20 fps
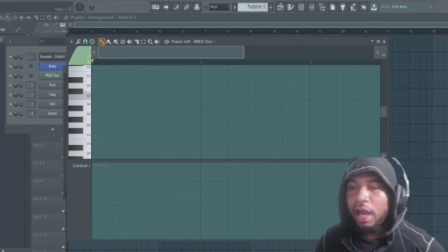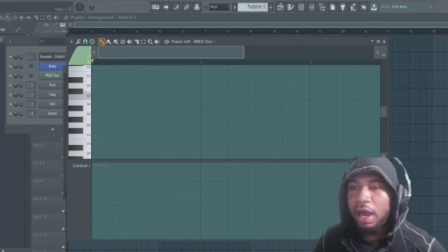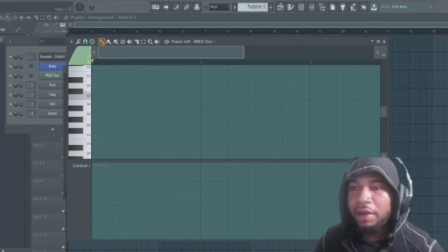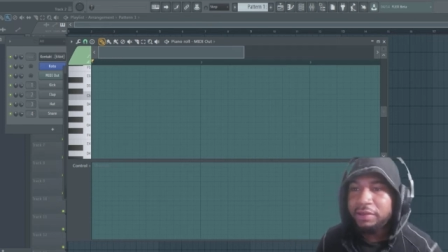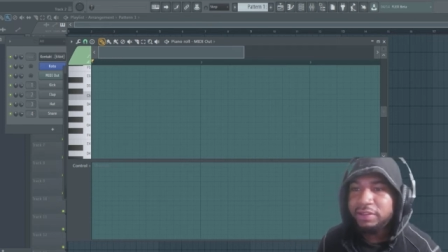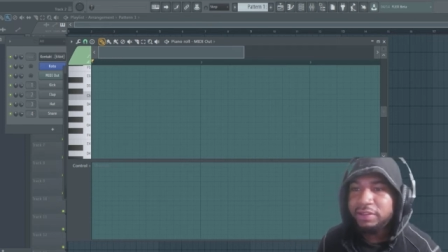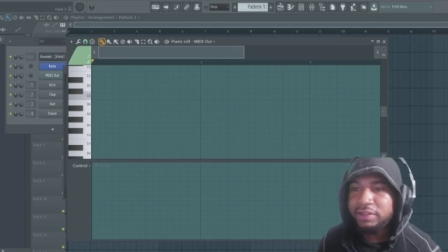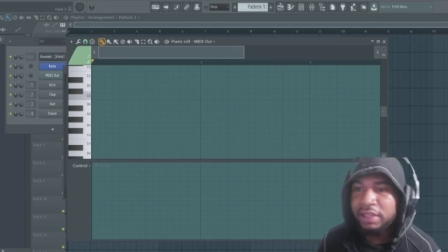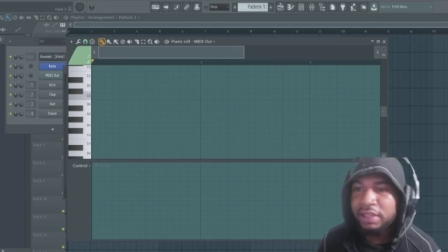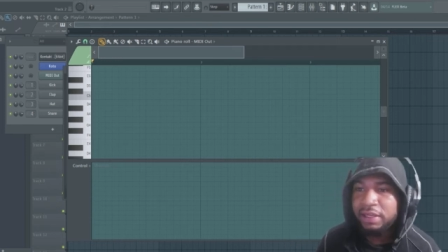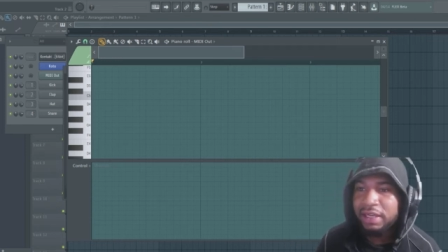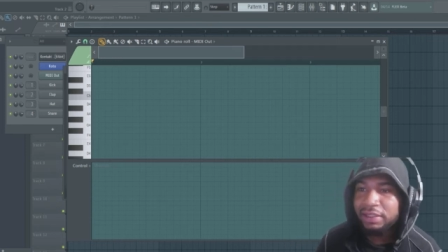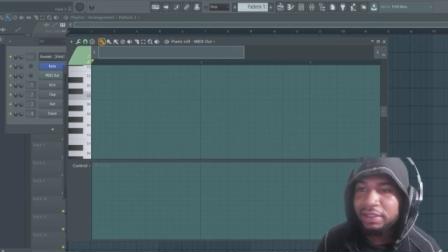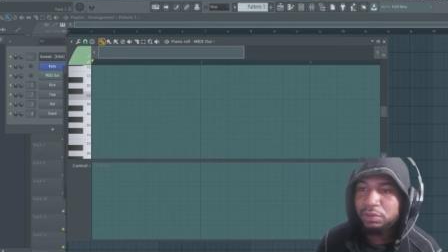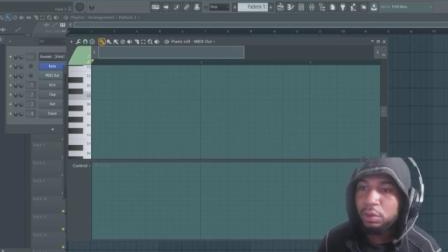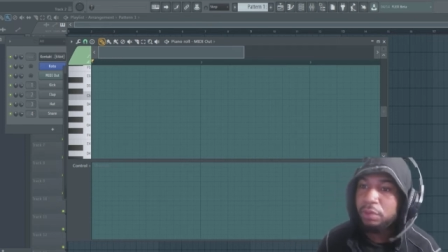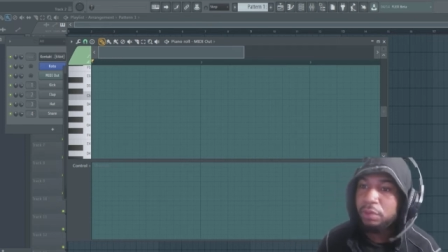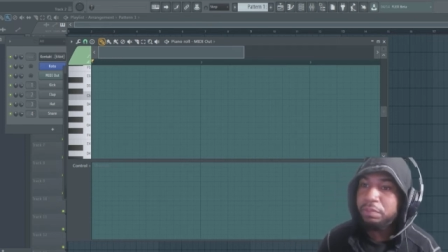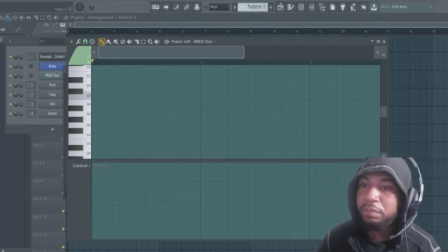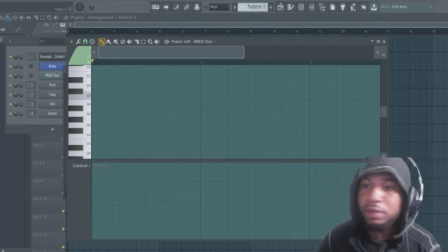I understand
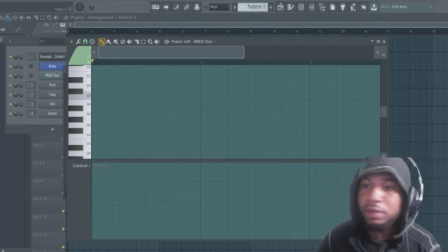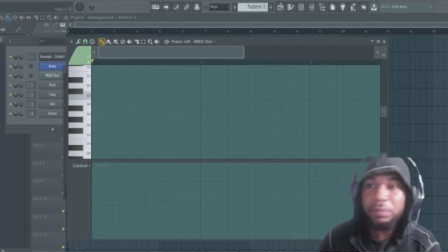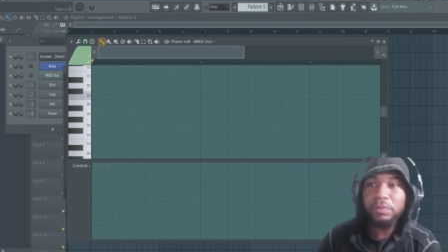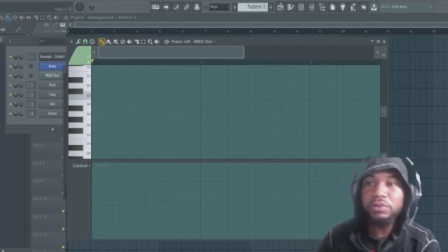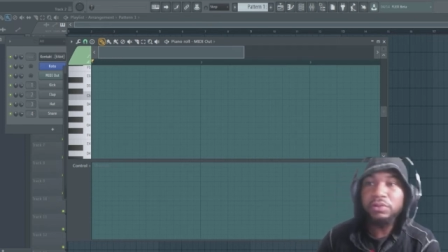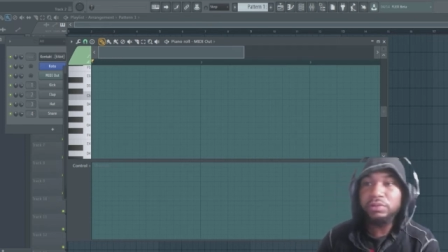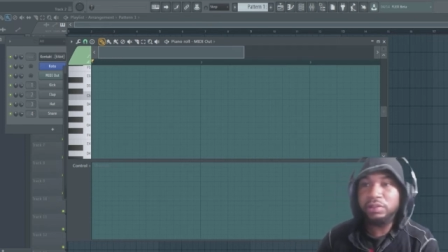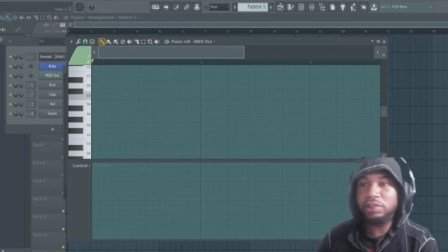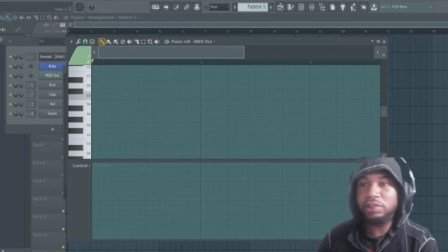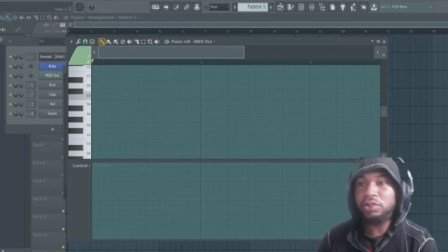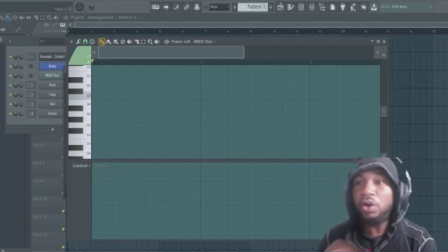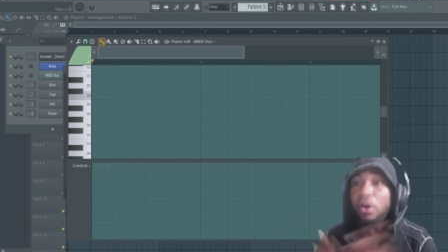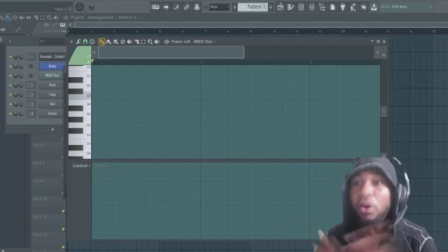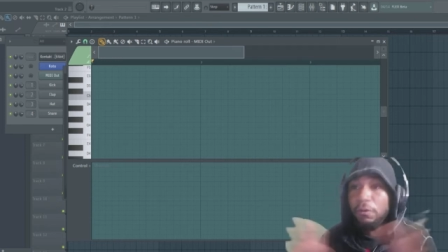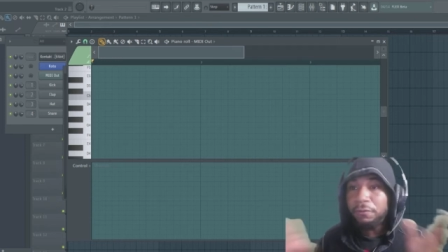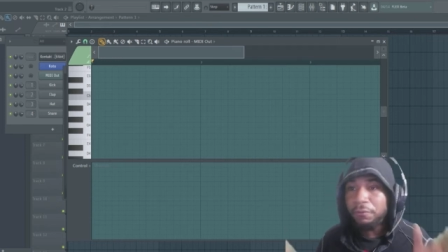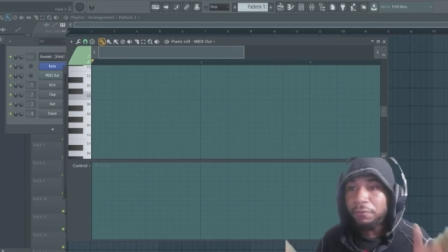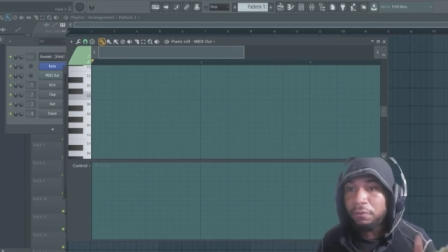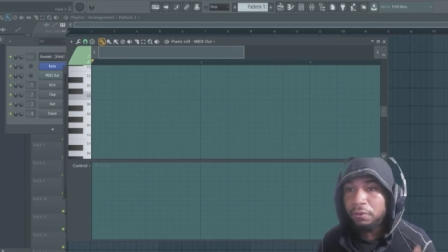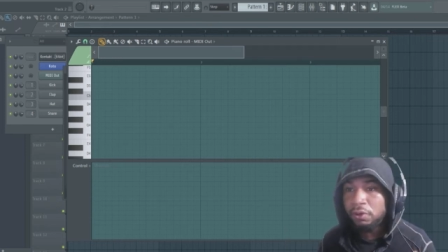that's what people usually
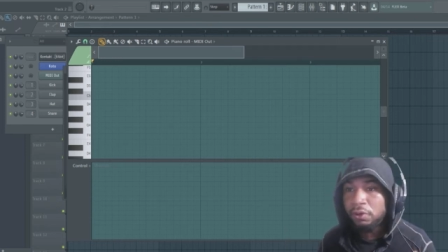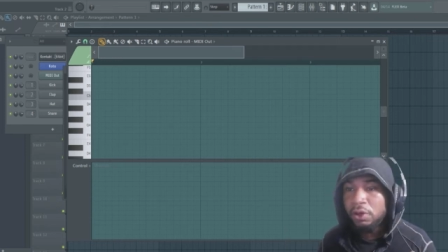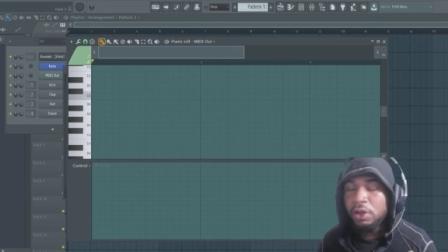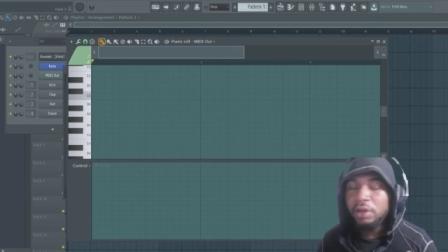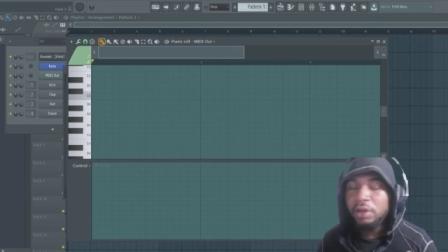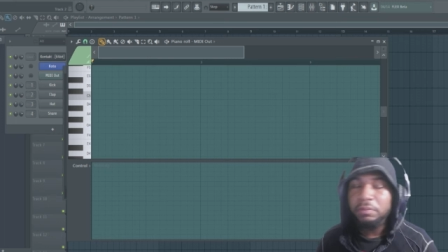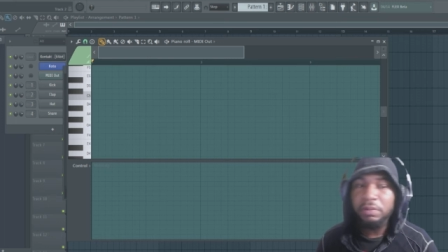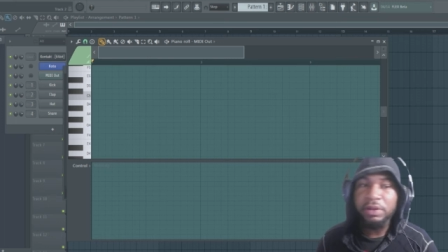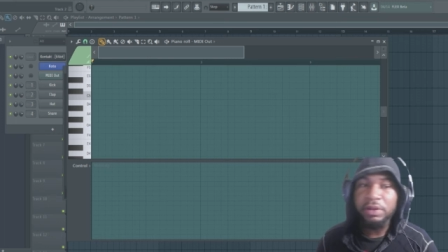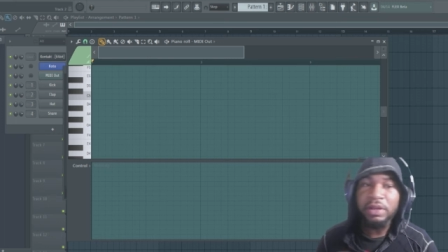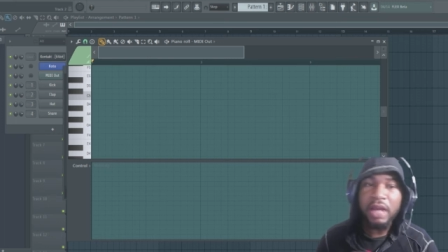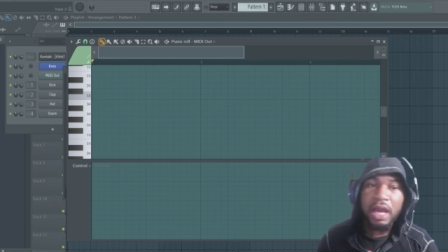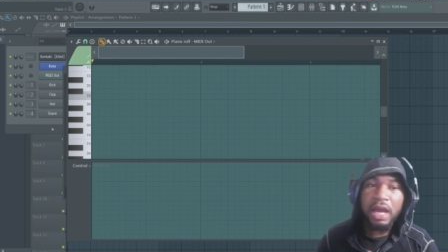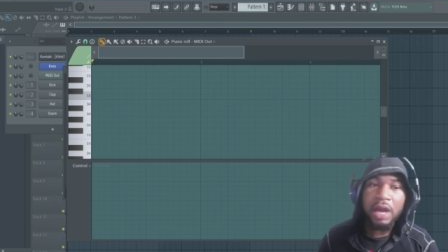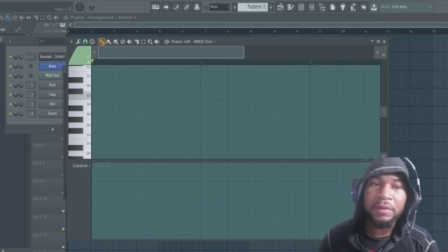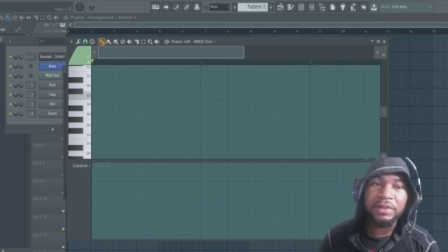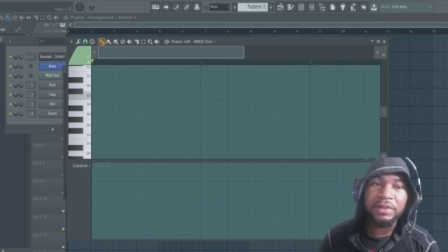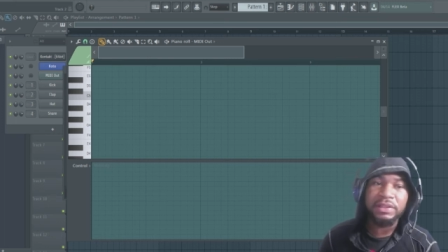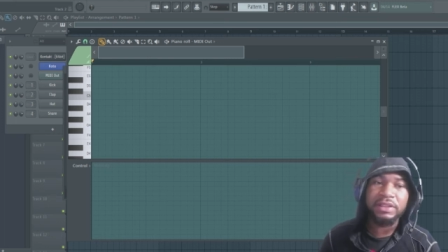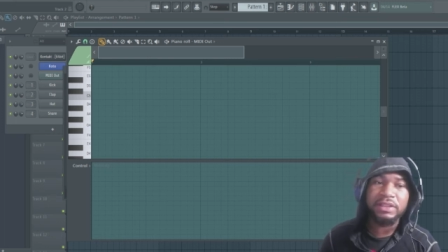go for, but
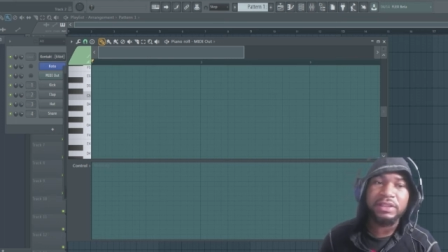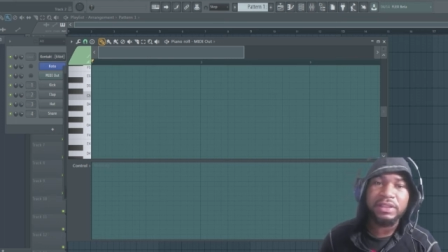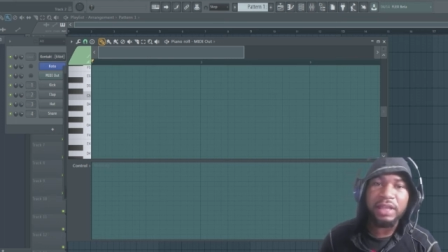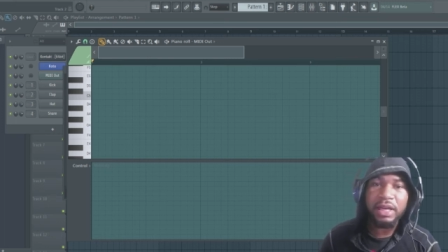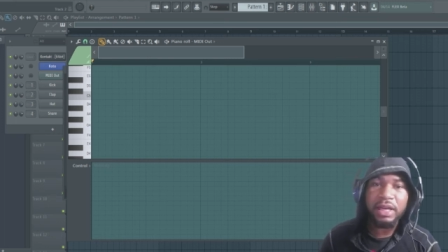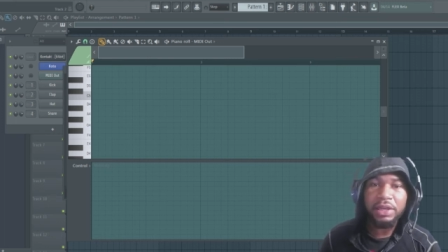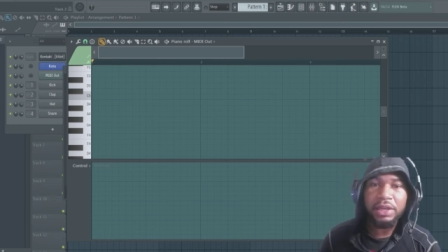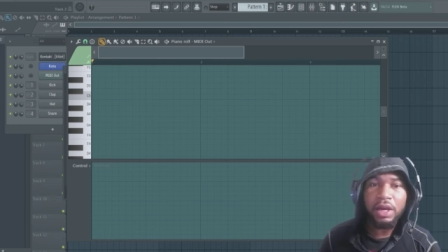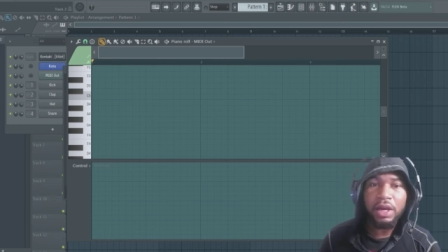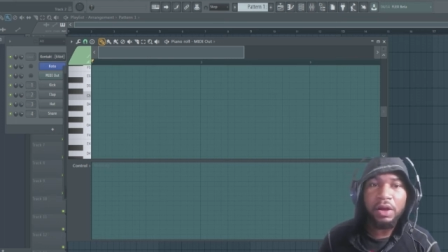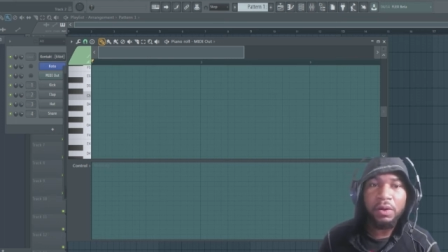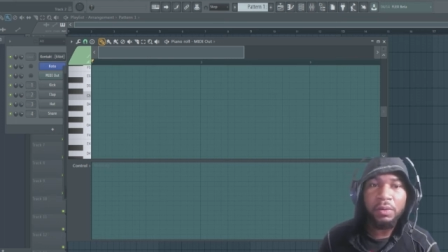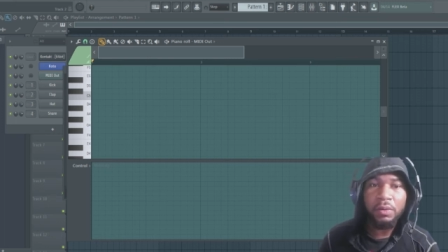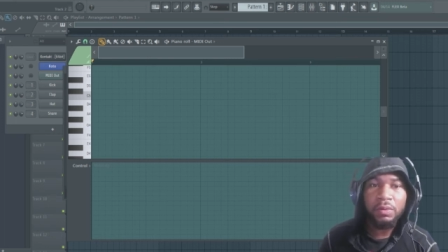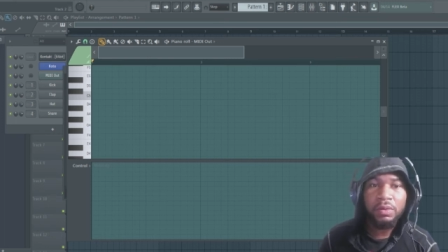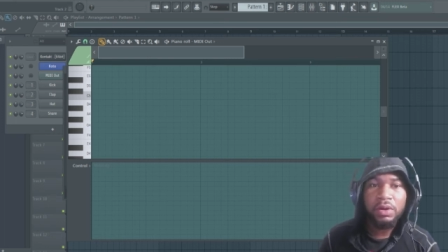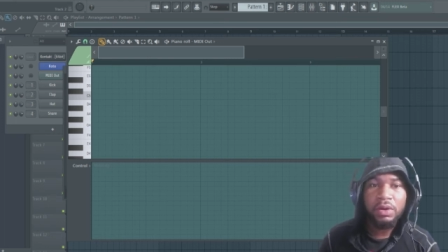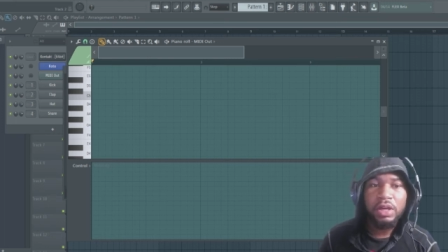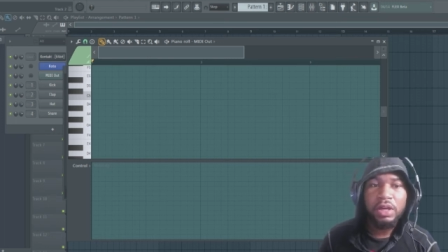now it's just like, yo,